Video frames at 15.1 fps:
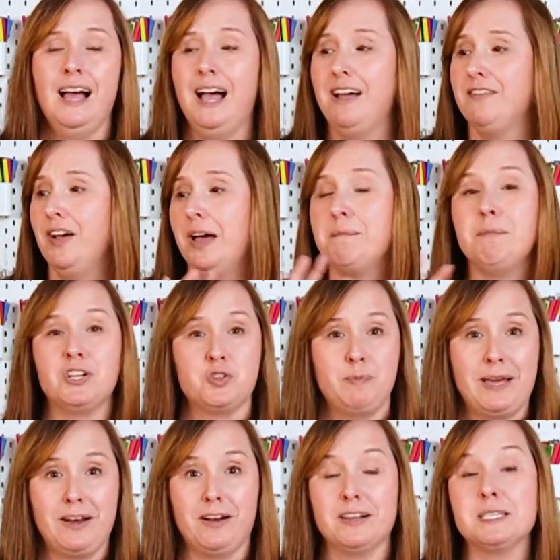I've gotten much
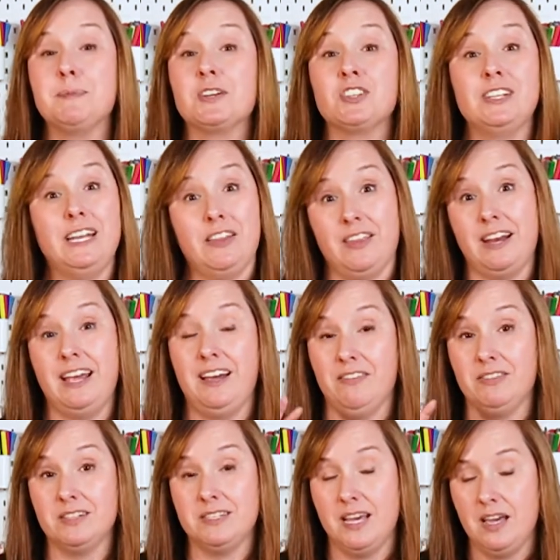better, especially now that I
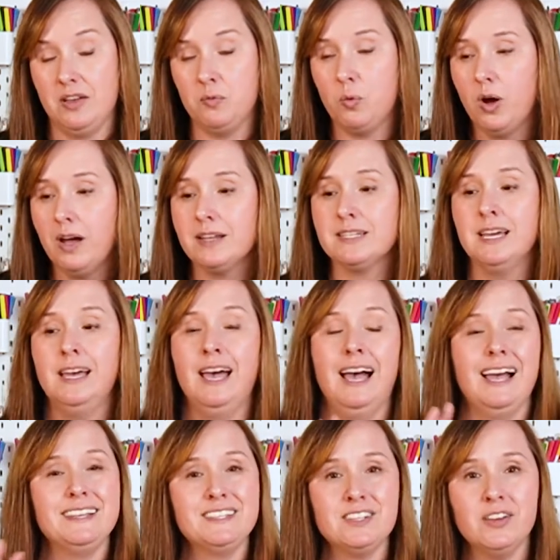have the 10-watt.
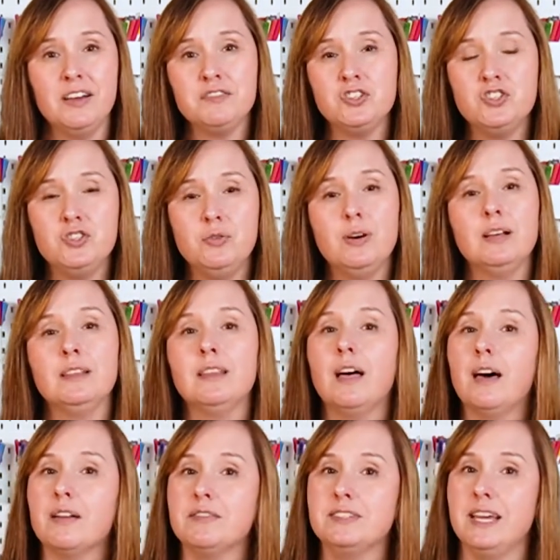I still have to do a
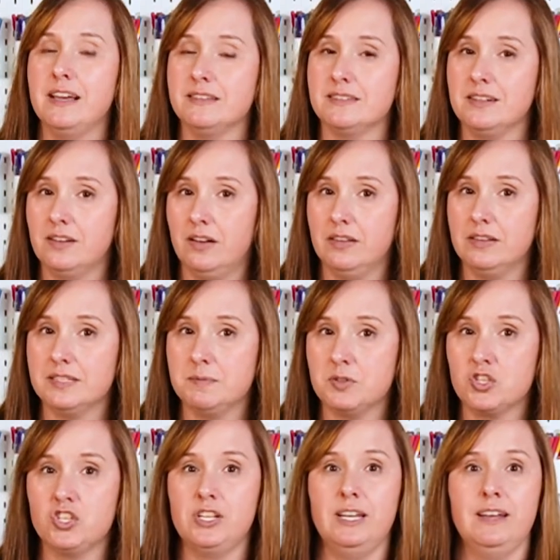lot of testing on this
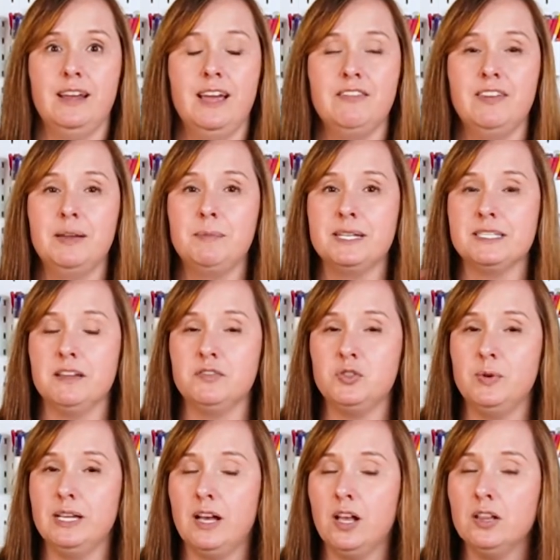machine. I find myself
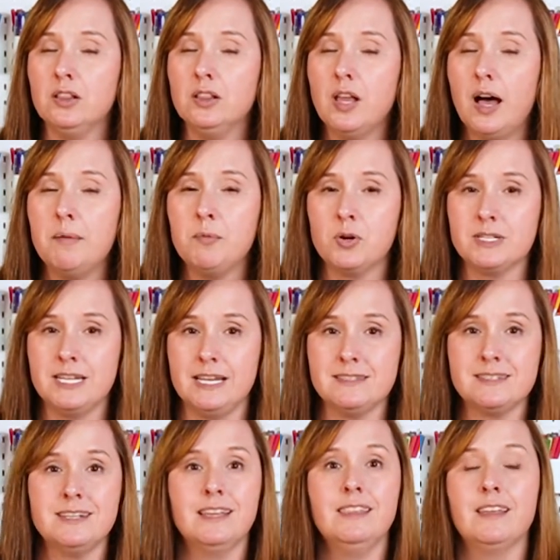doing a lot more
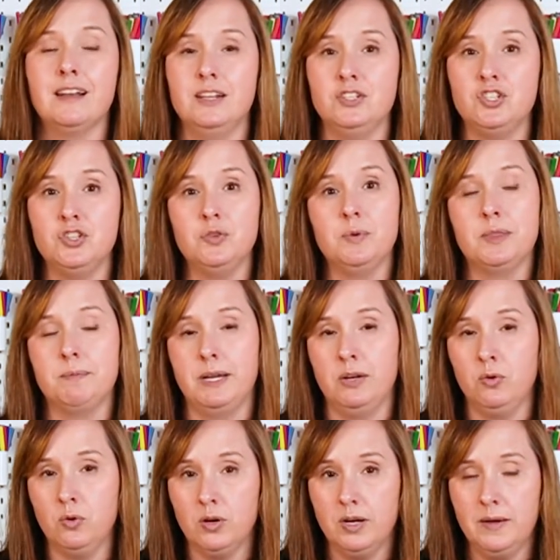testing than I do with
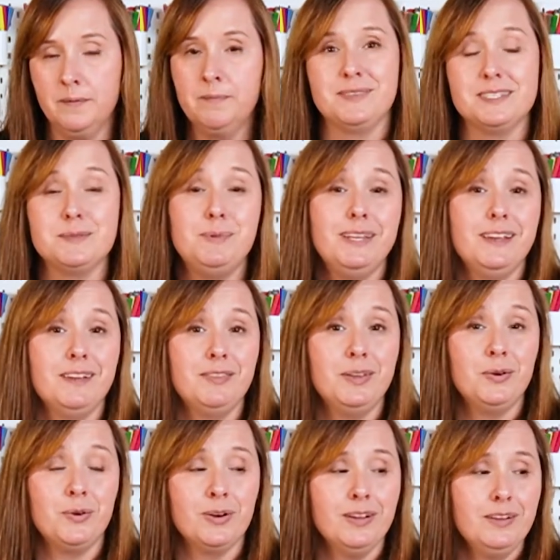my Aura. Speaking of
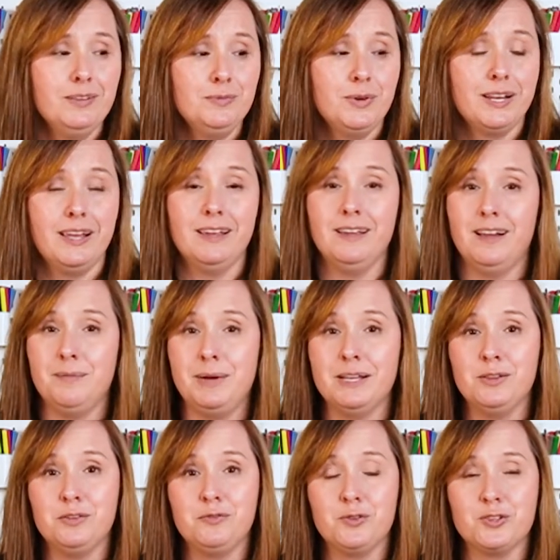the Aura, when I got my
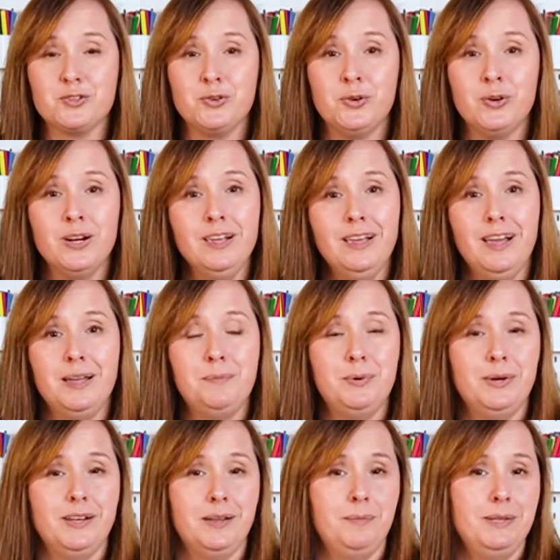Glowforge Aura, I
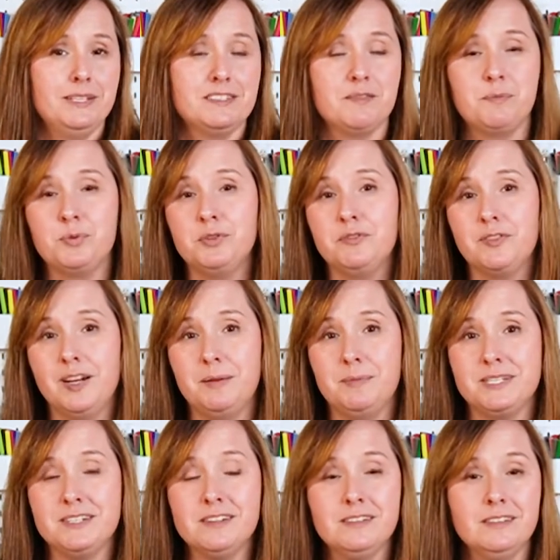put a piece of proof grade
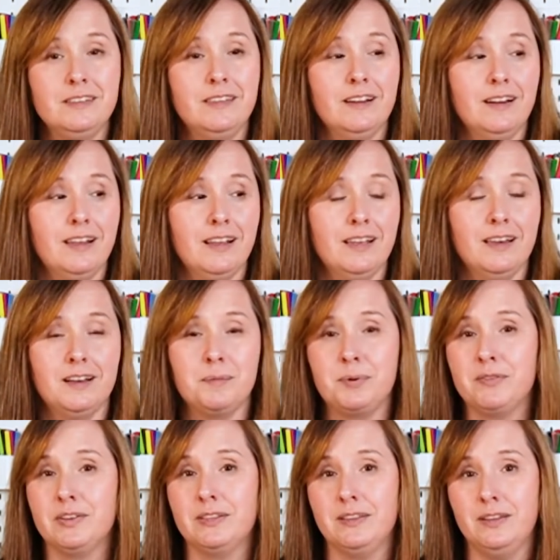material in there and I cut it
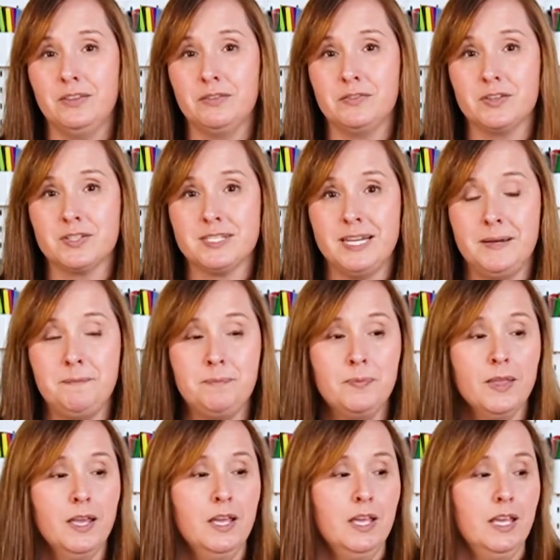perfectly on the first time.
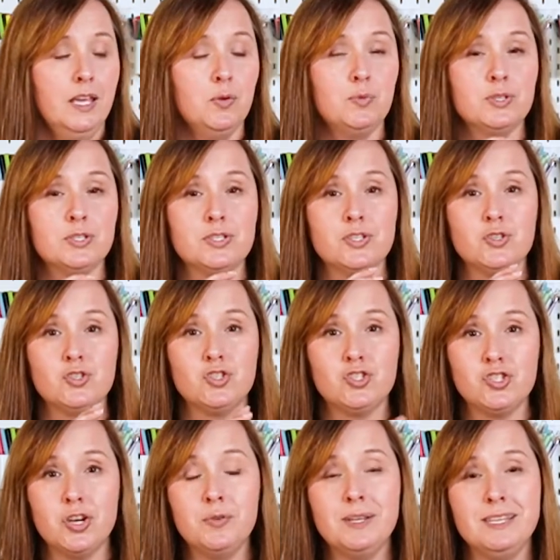It was
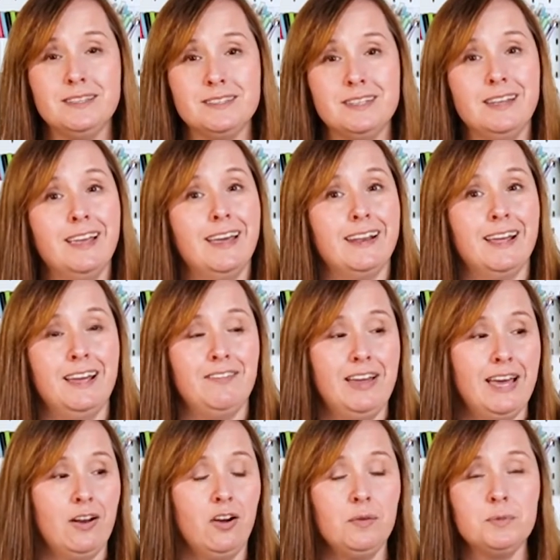so easy and I have
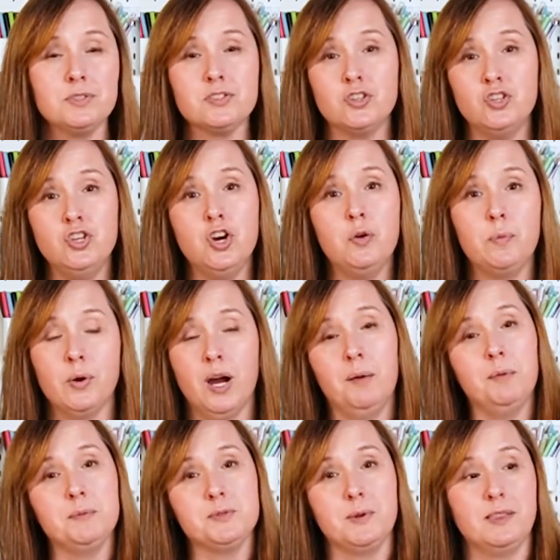had almost no
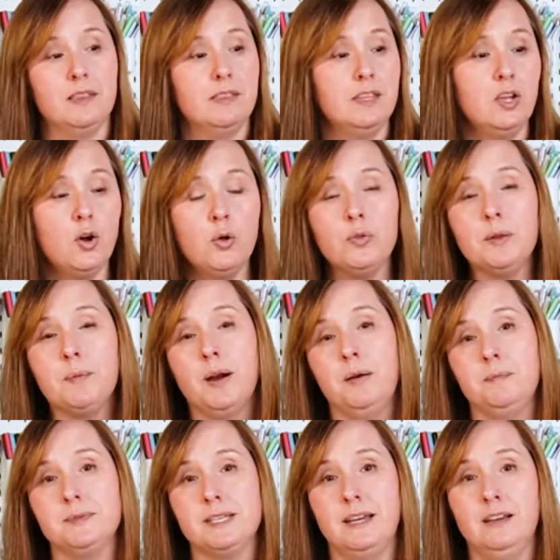problems with it. The only
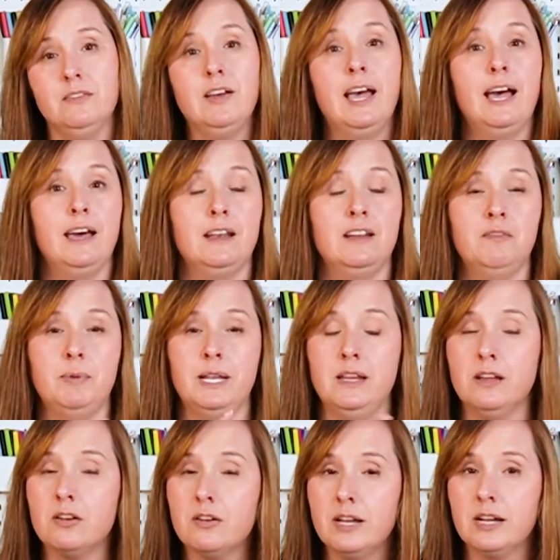problems I have had have been
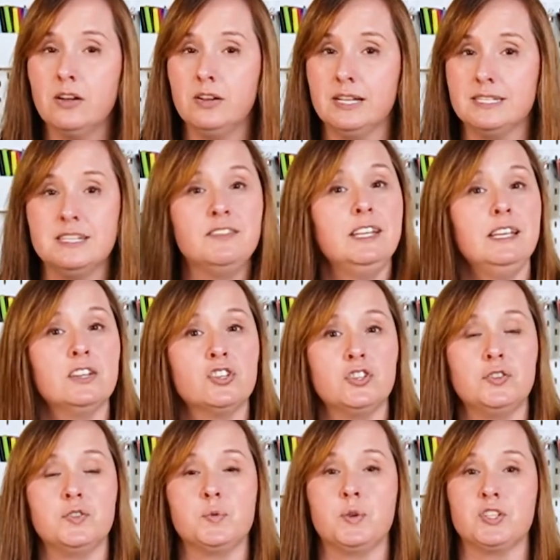internet connectivity
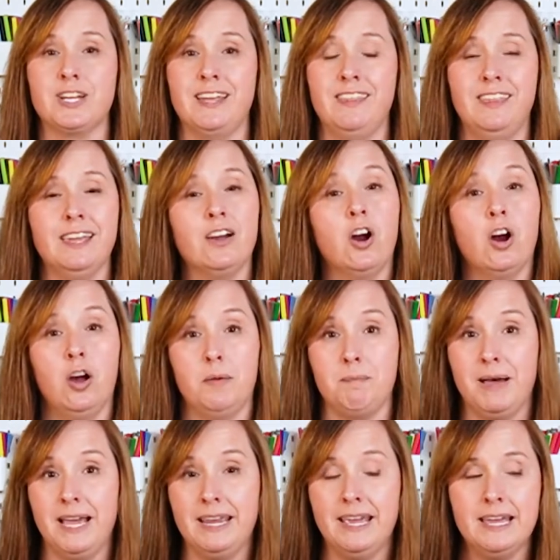issues, which I think are
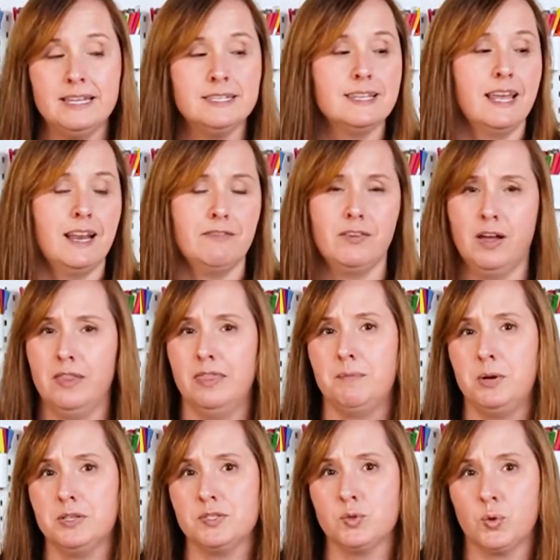on my end, and I've gotten
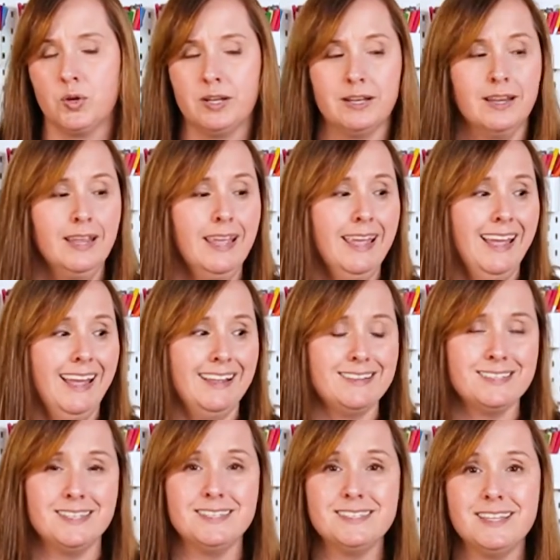them all sorted.
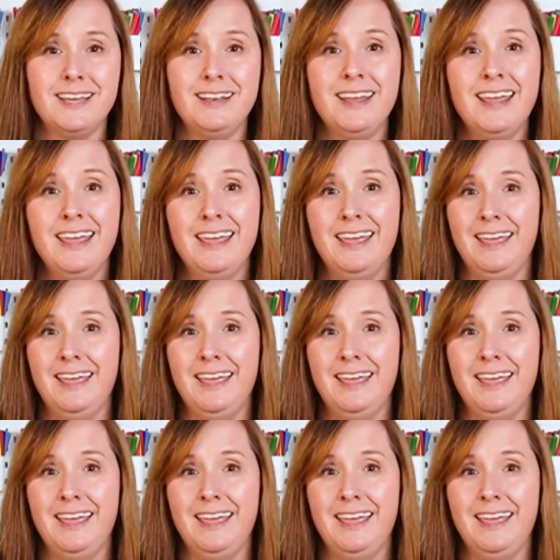And since then,